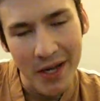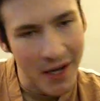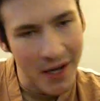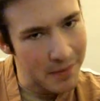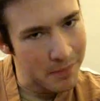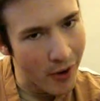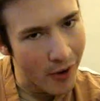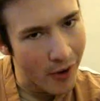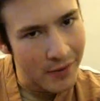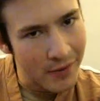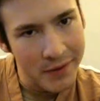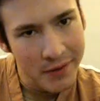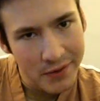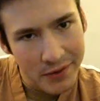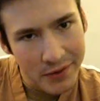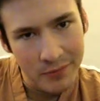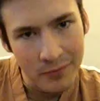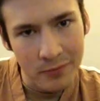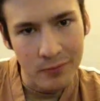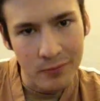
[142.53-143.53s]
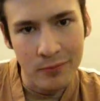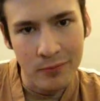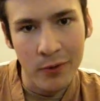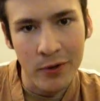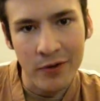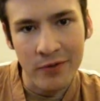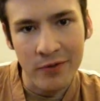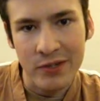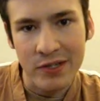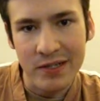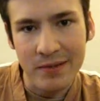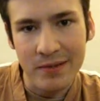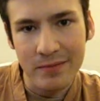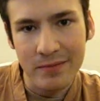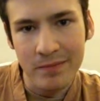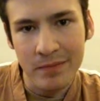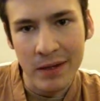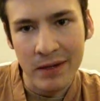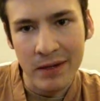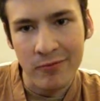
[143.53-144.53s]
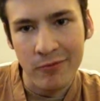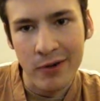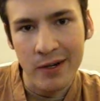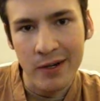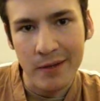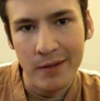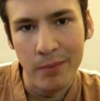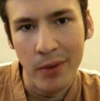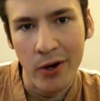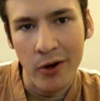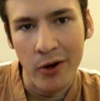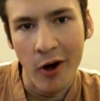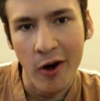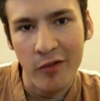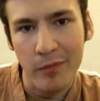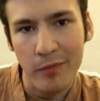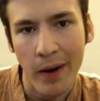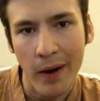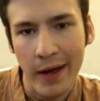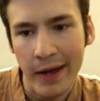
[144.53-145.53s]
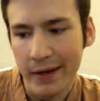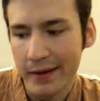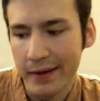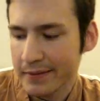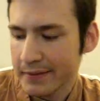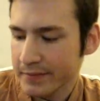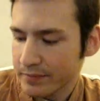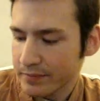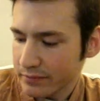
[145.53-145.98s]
I probably would have just been really put off by it